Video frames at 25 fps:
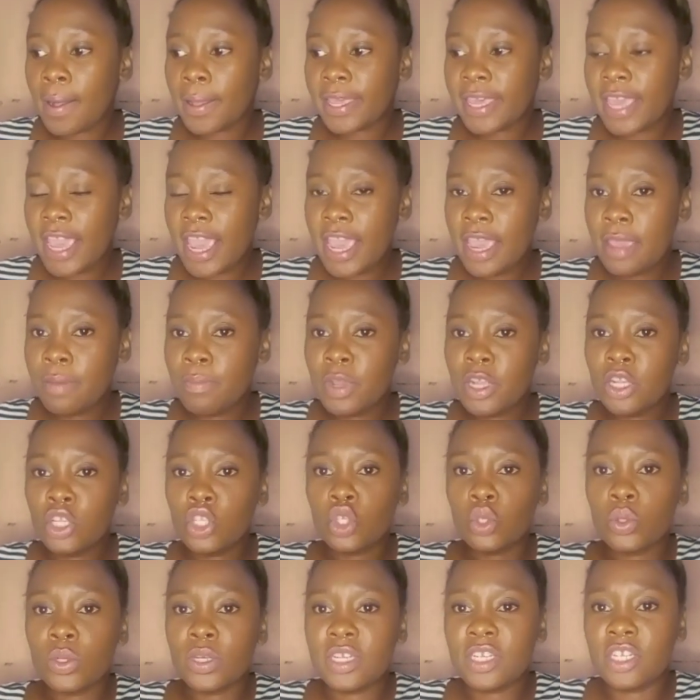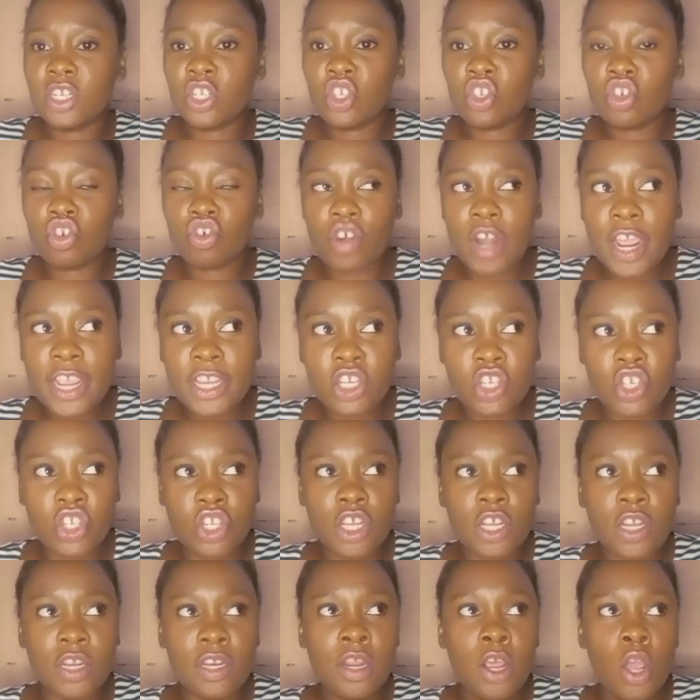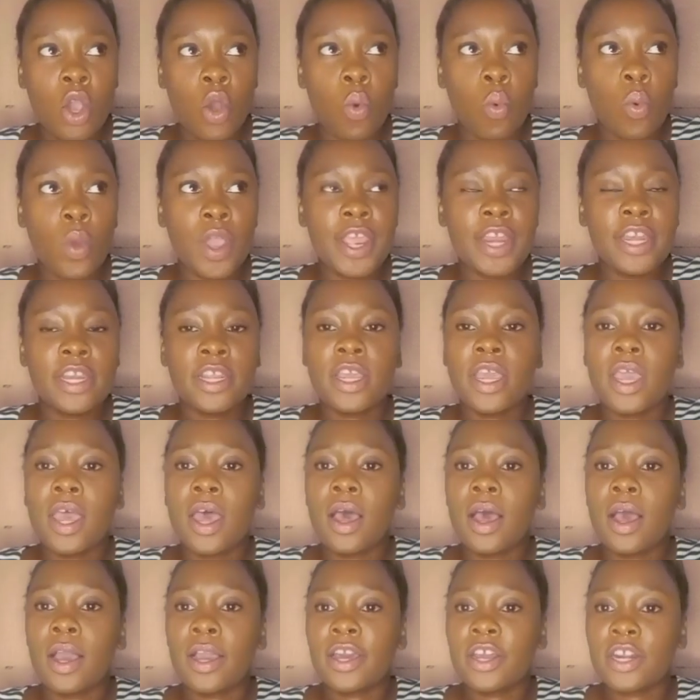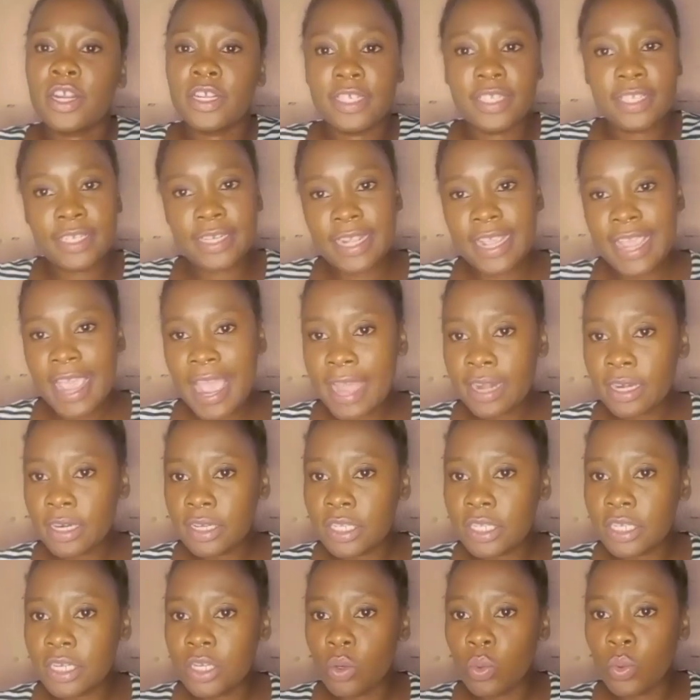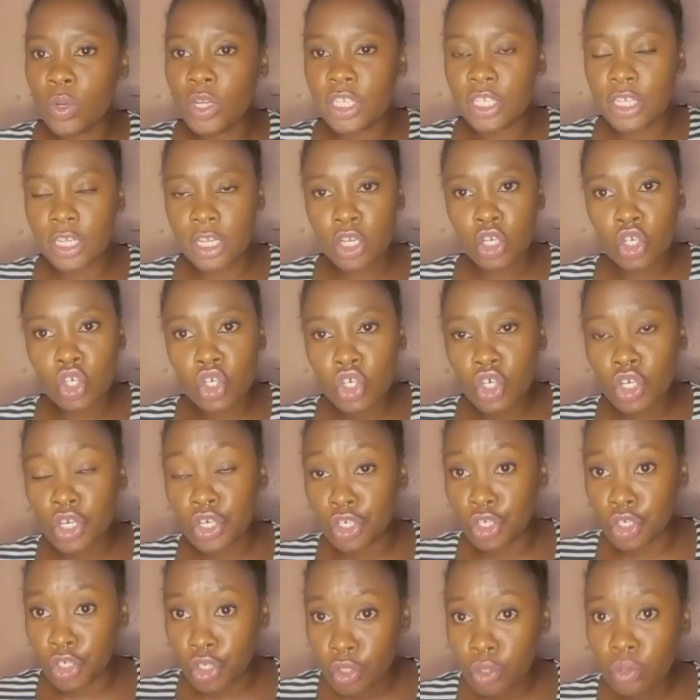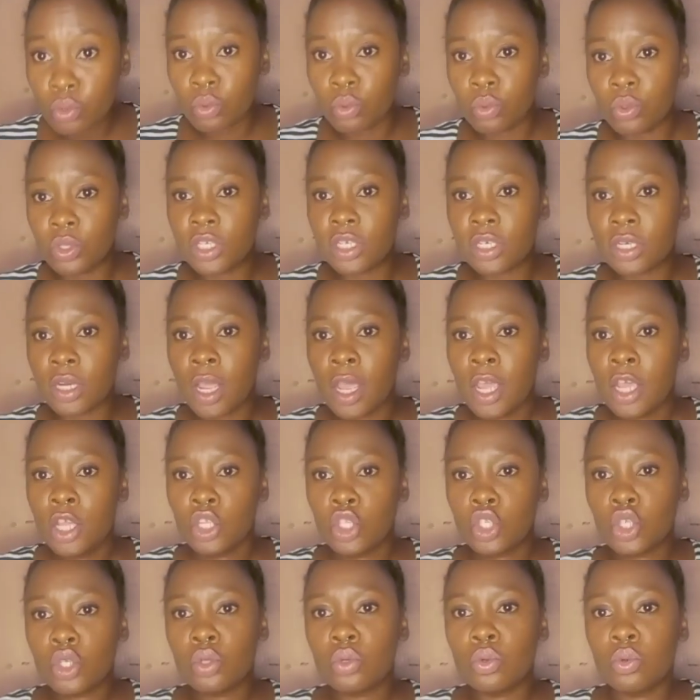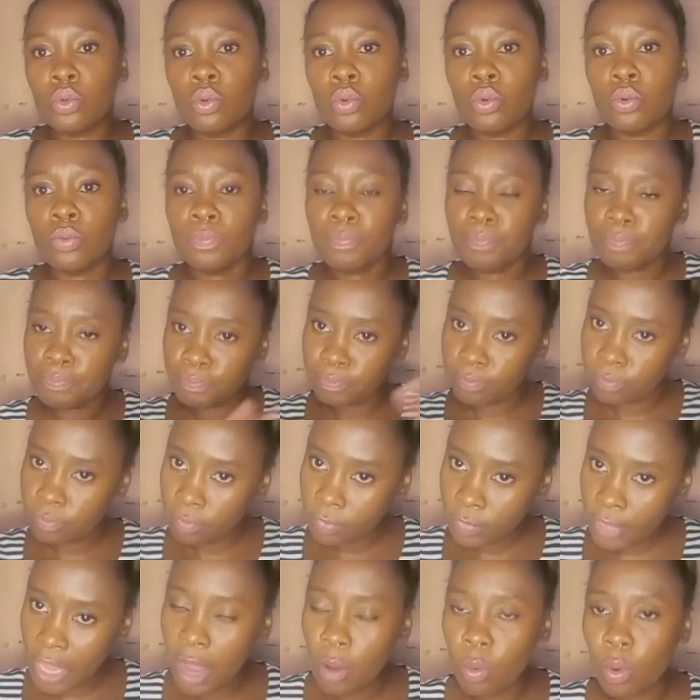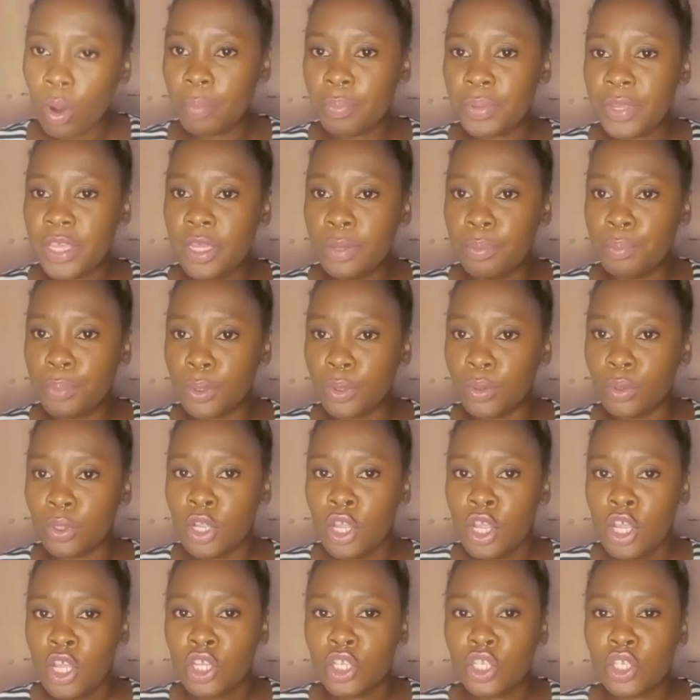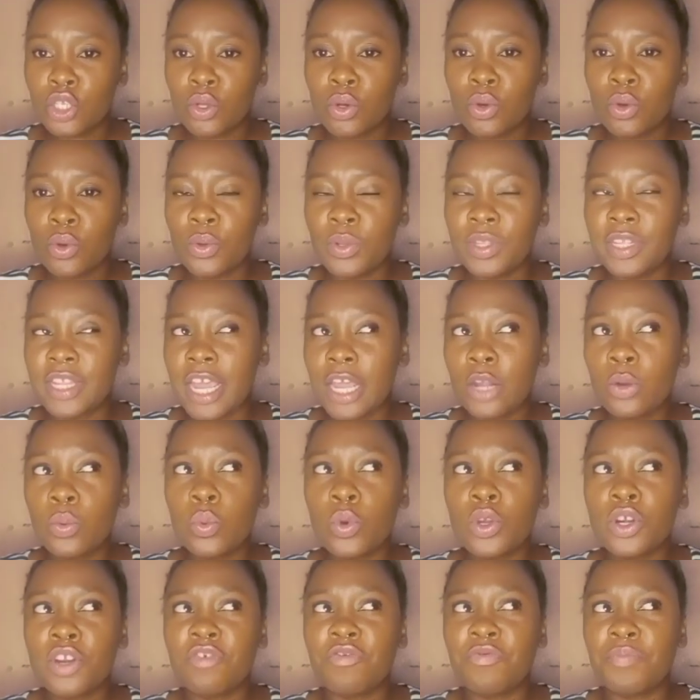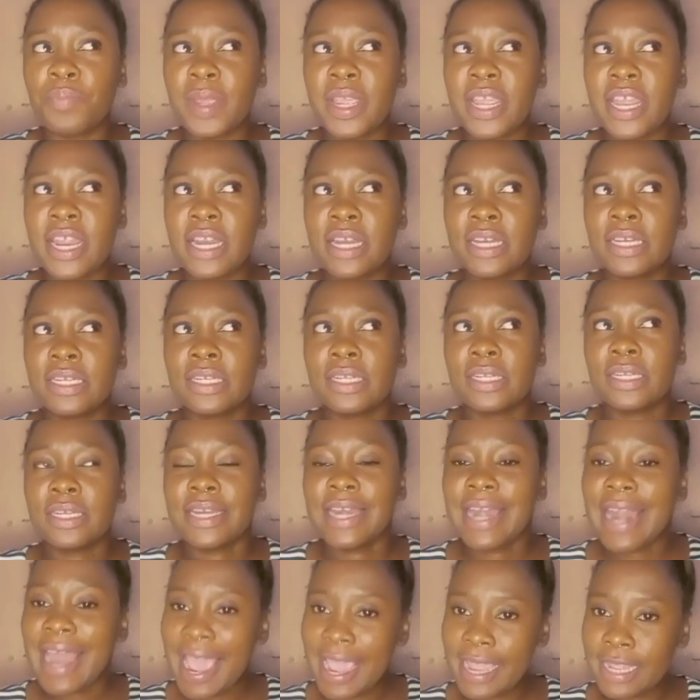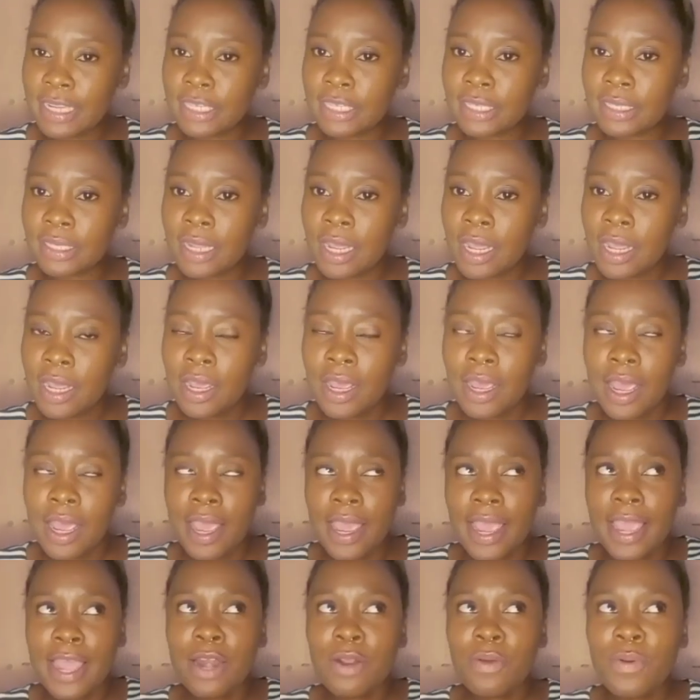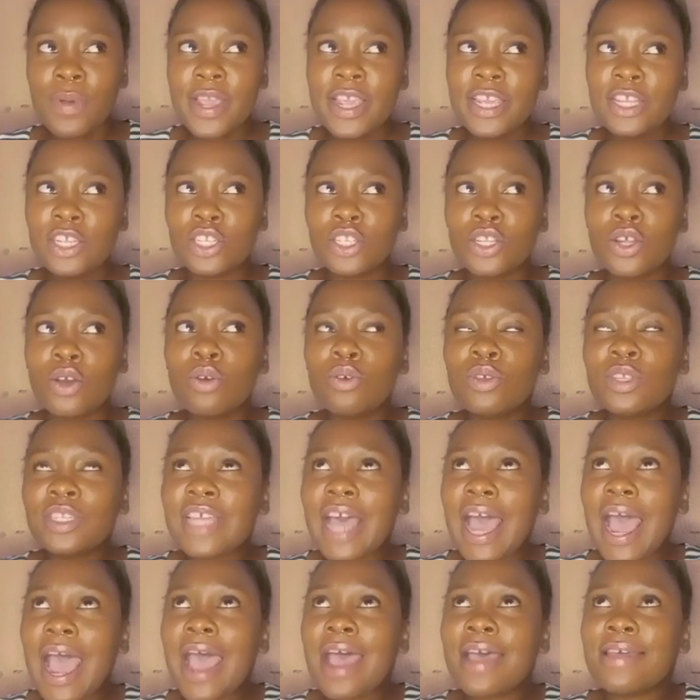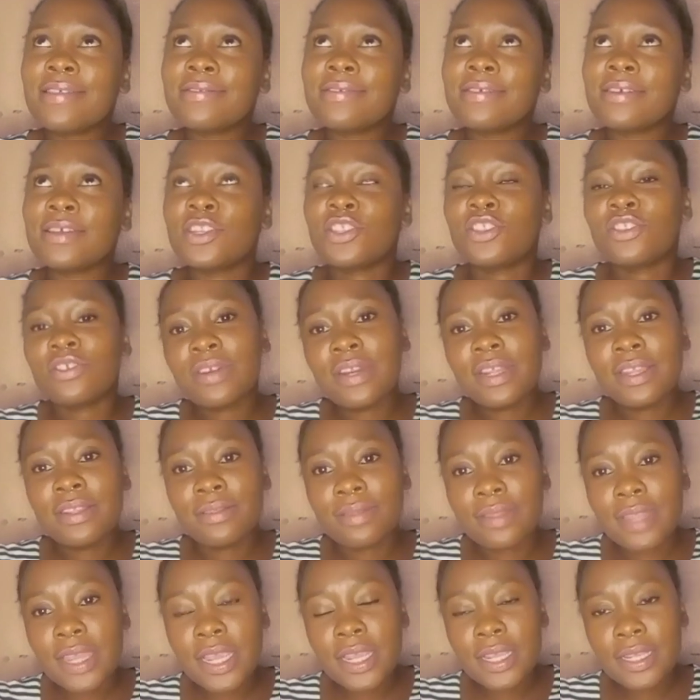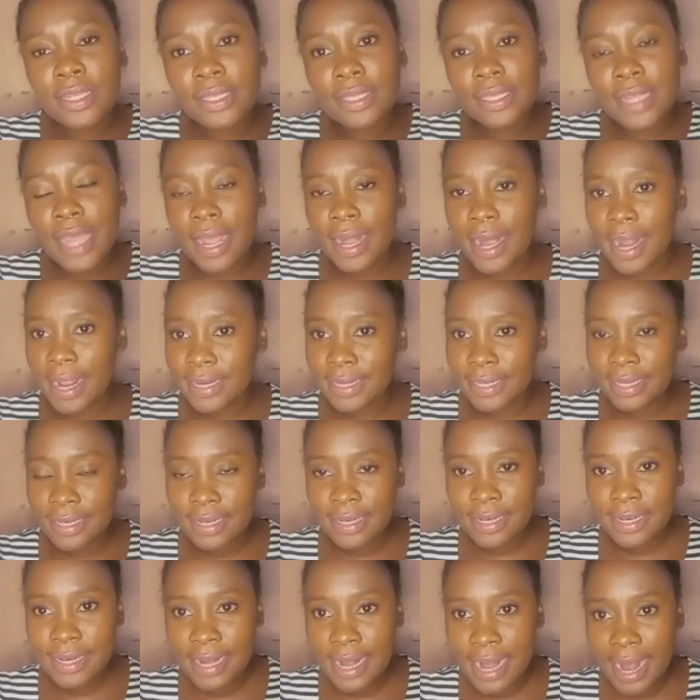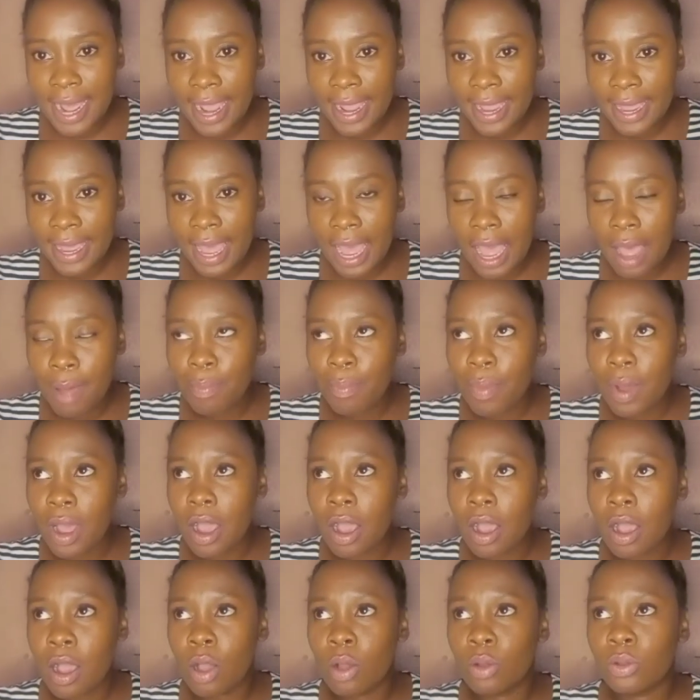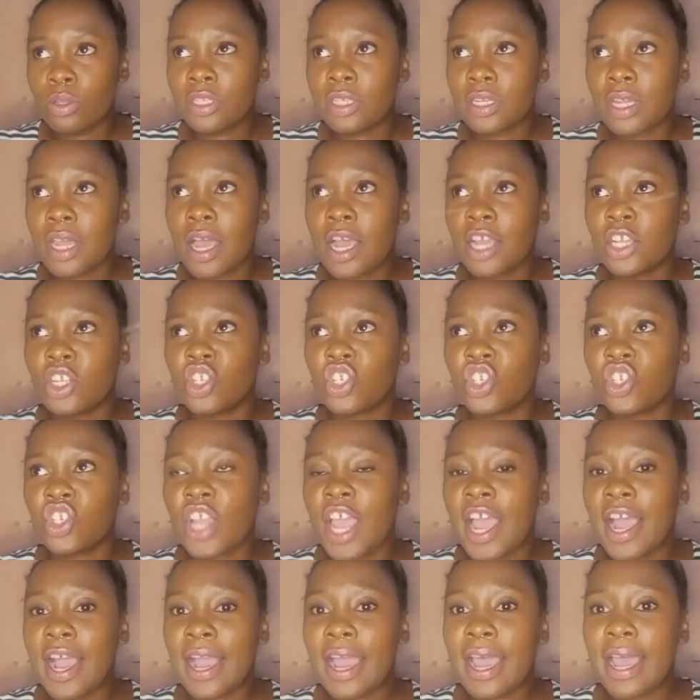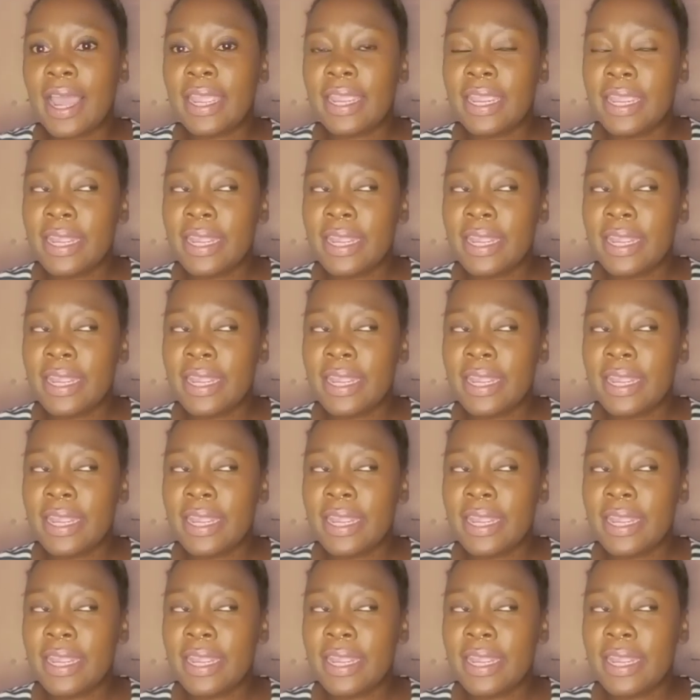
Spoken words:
came into a distraction when Christianity was introduced to our people. So that would have been nice. Anyways, those are the three things that I didn't like about Shaka